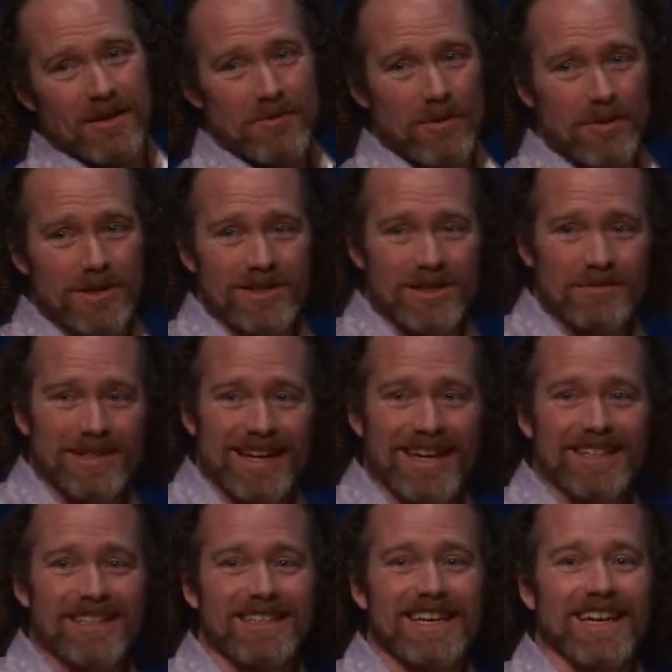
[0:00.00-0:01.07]
on my wood chips. I
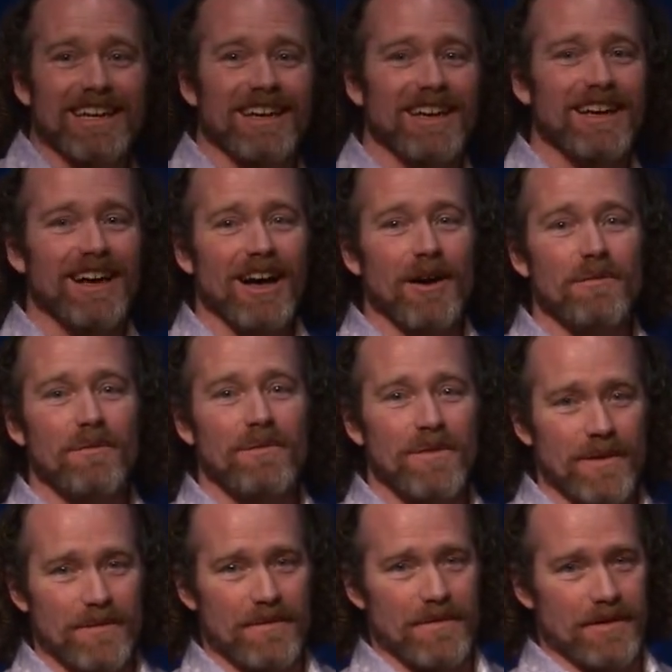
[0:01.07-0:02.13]
had to take a
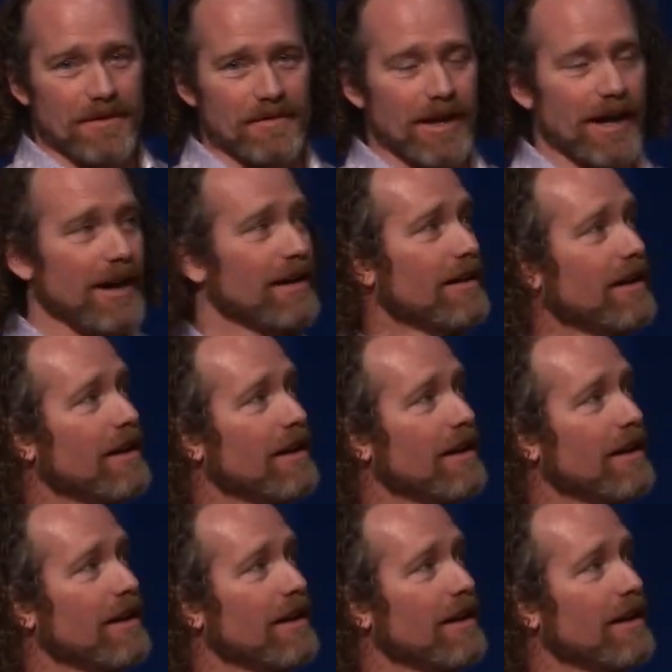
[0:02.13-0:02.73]
fifth of that,